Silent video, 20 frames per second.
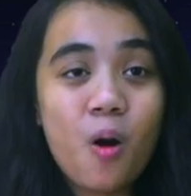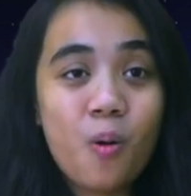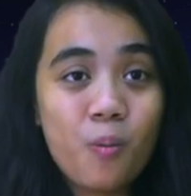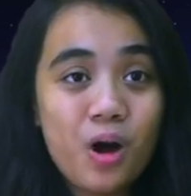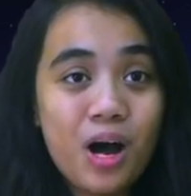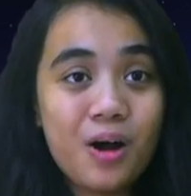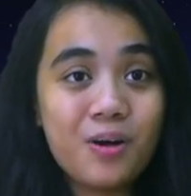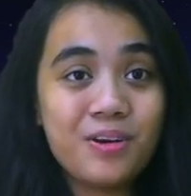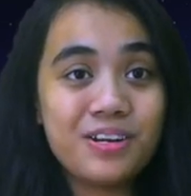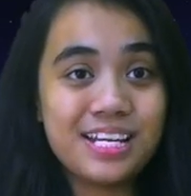
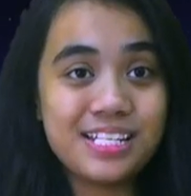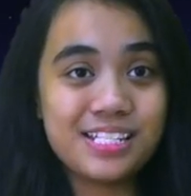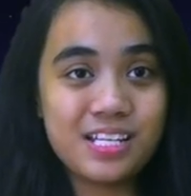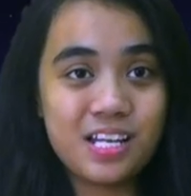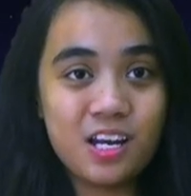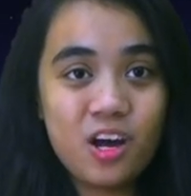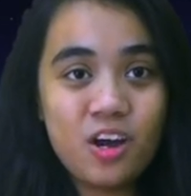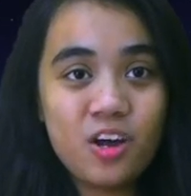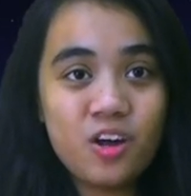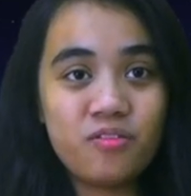Wow, there's
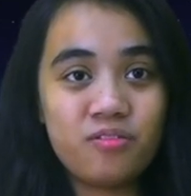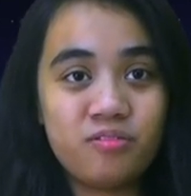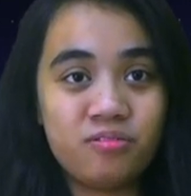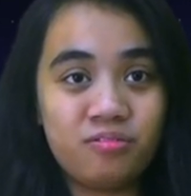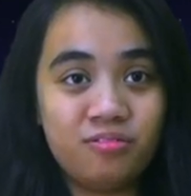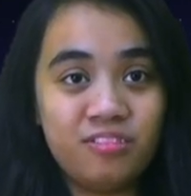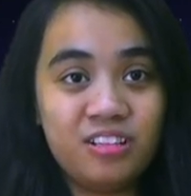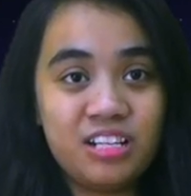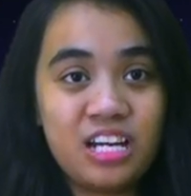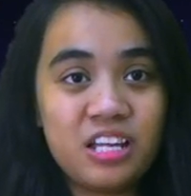a lot
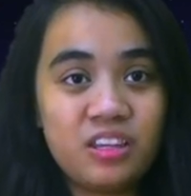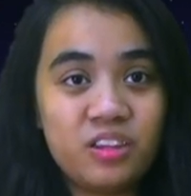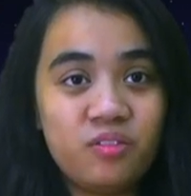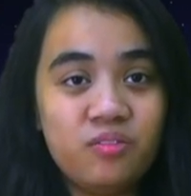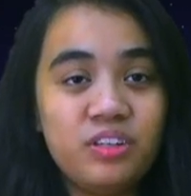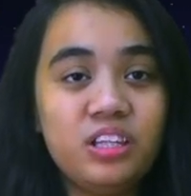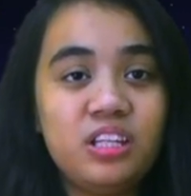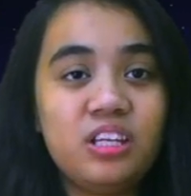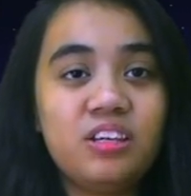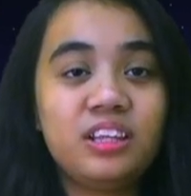of
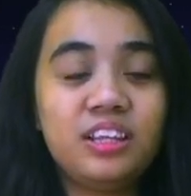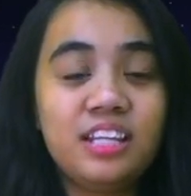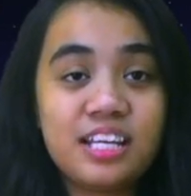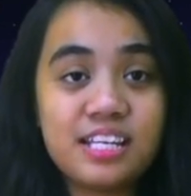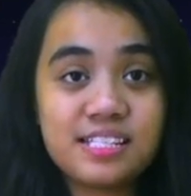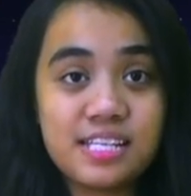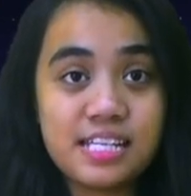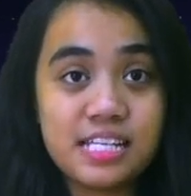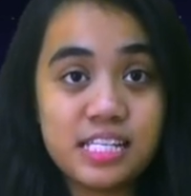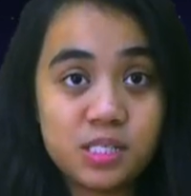relativity
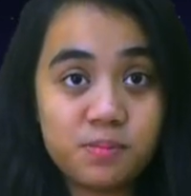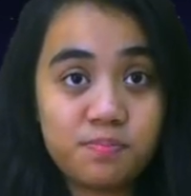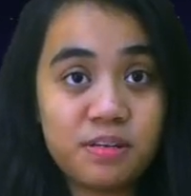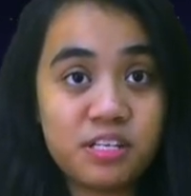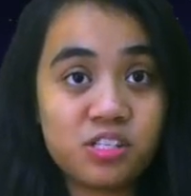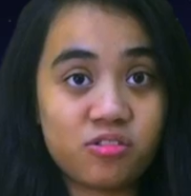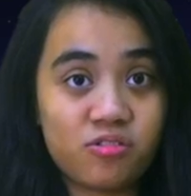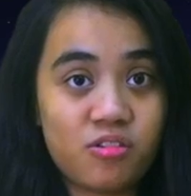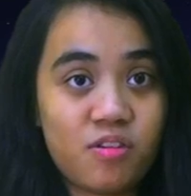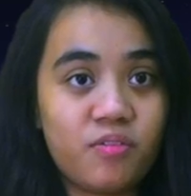things in
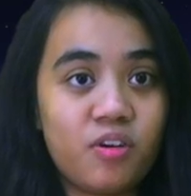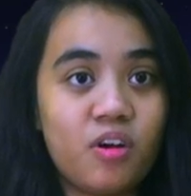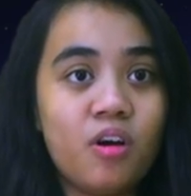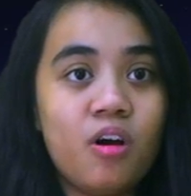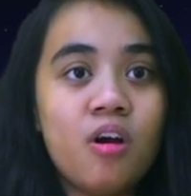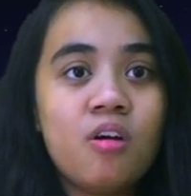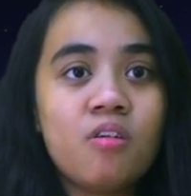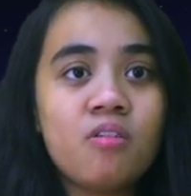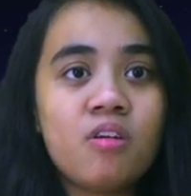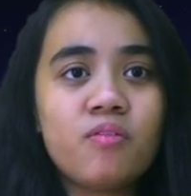space travel.
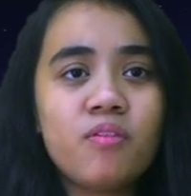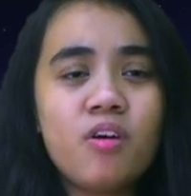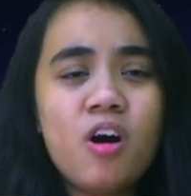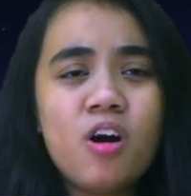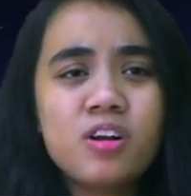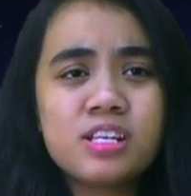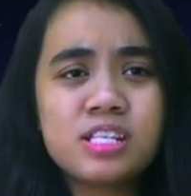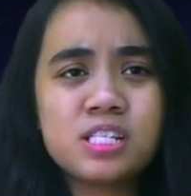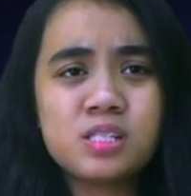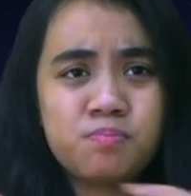With
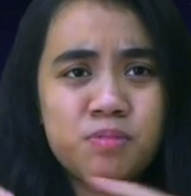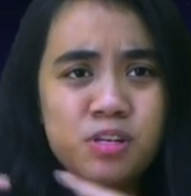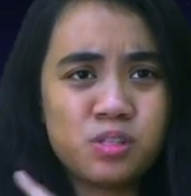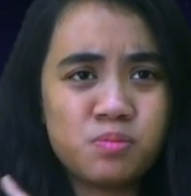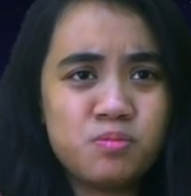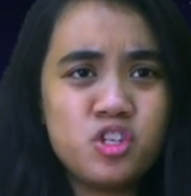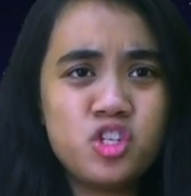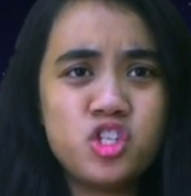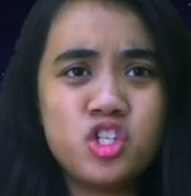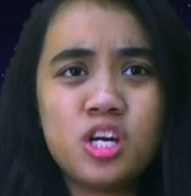all the
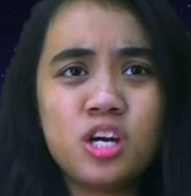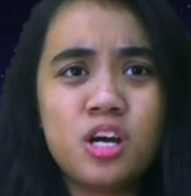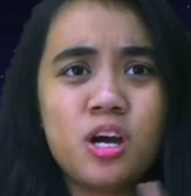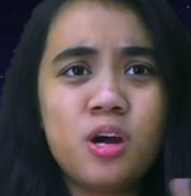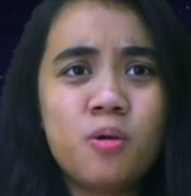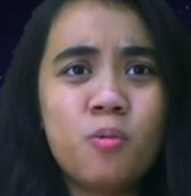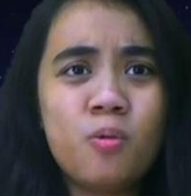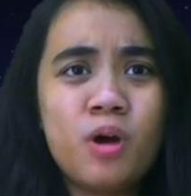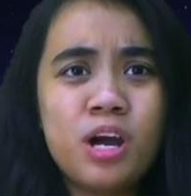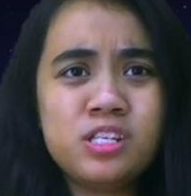space
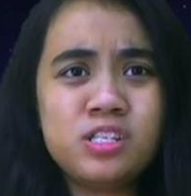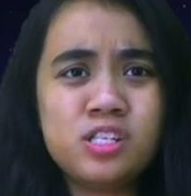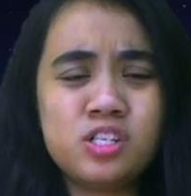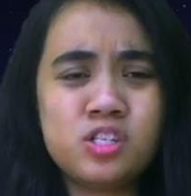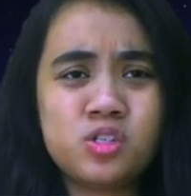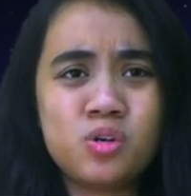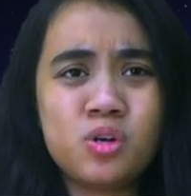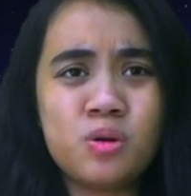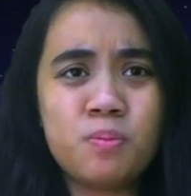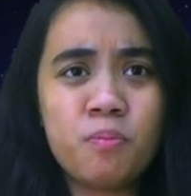mission, why is it
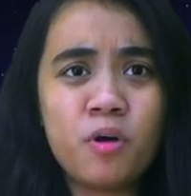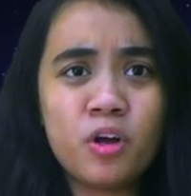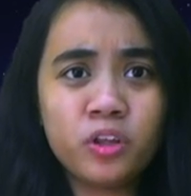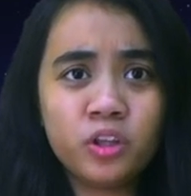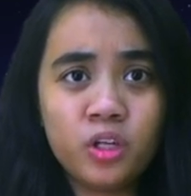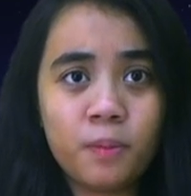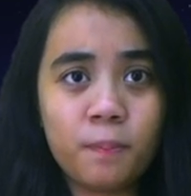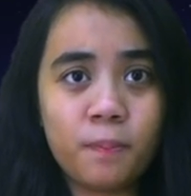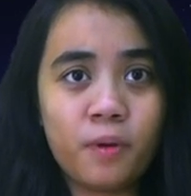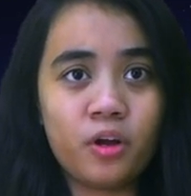so
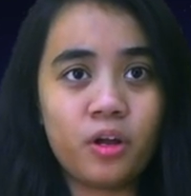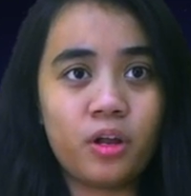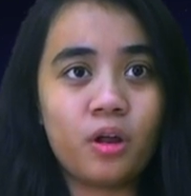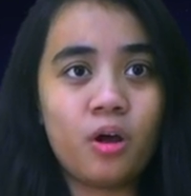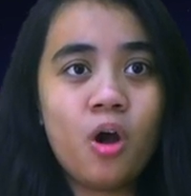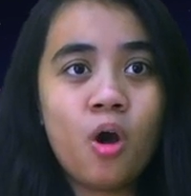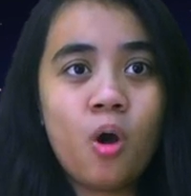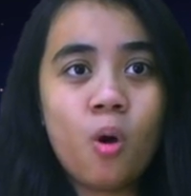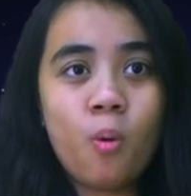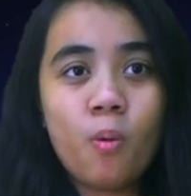important, Boy?
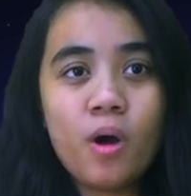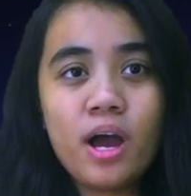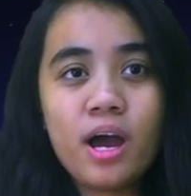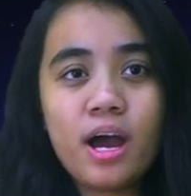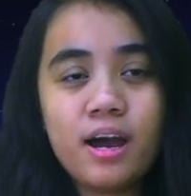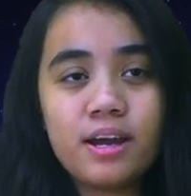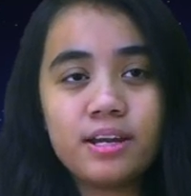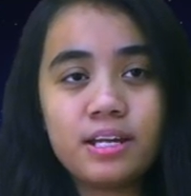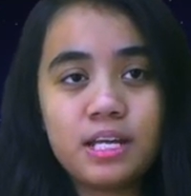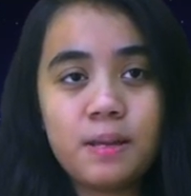
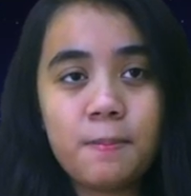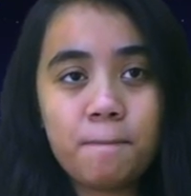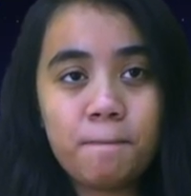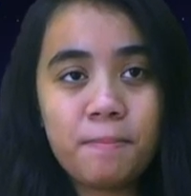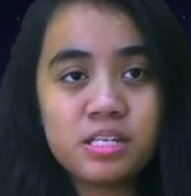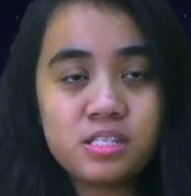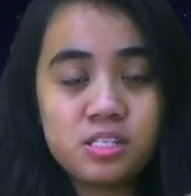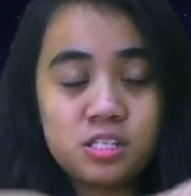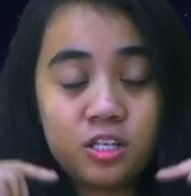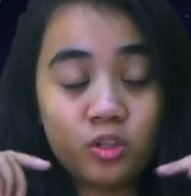What are the
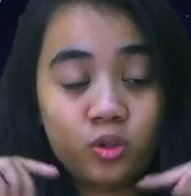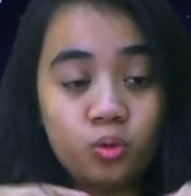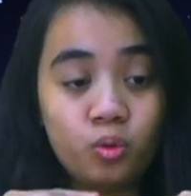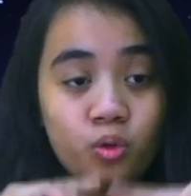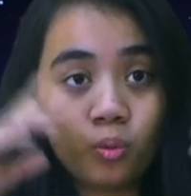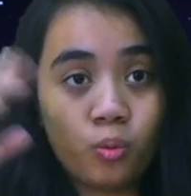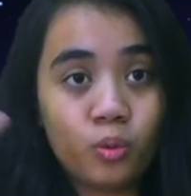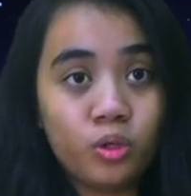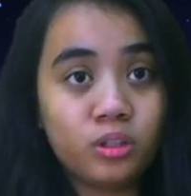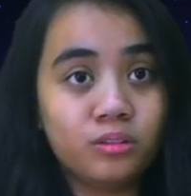impacts to
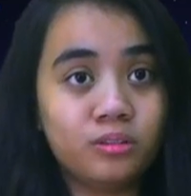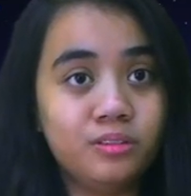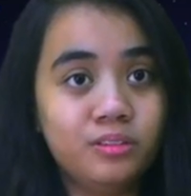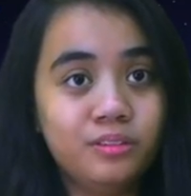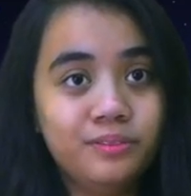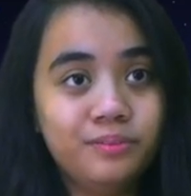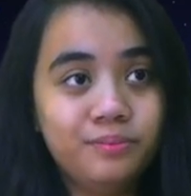the world?